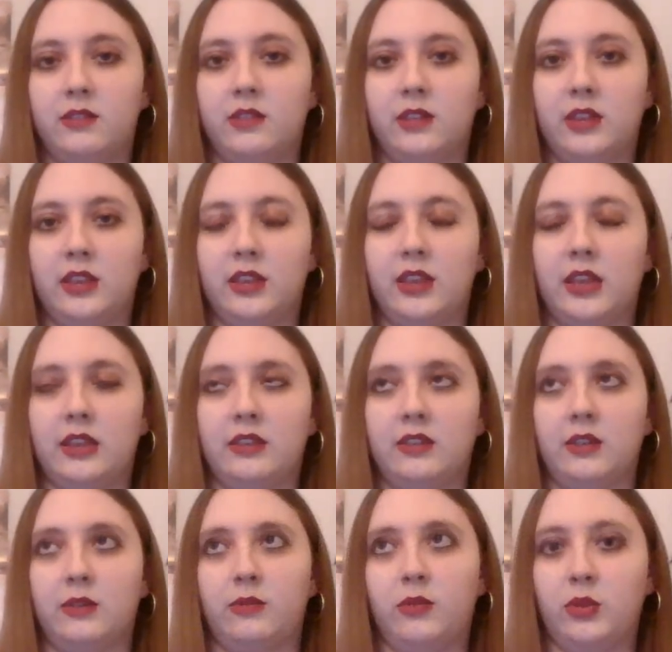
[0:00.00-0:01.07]

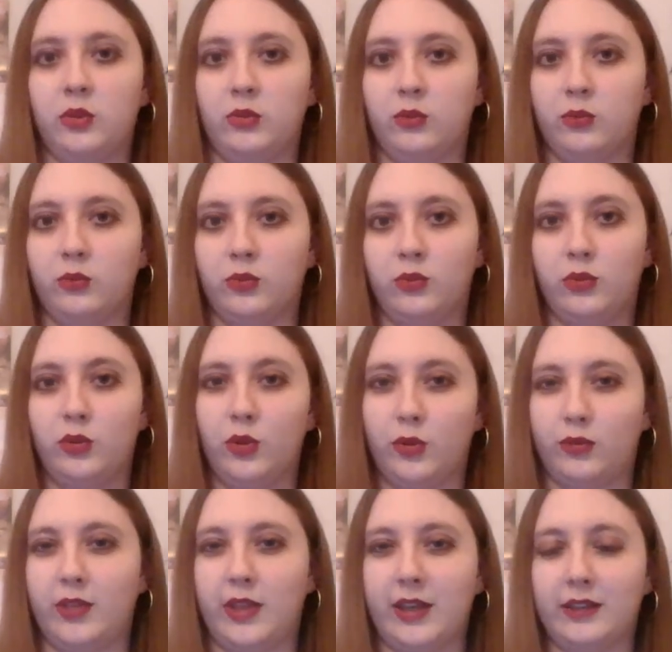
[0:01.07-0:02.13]
if you know
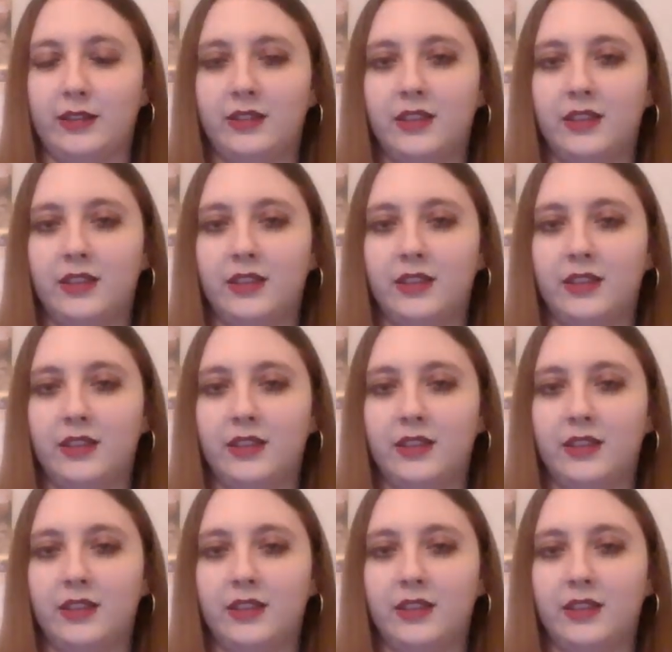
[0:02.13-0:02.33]
that.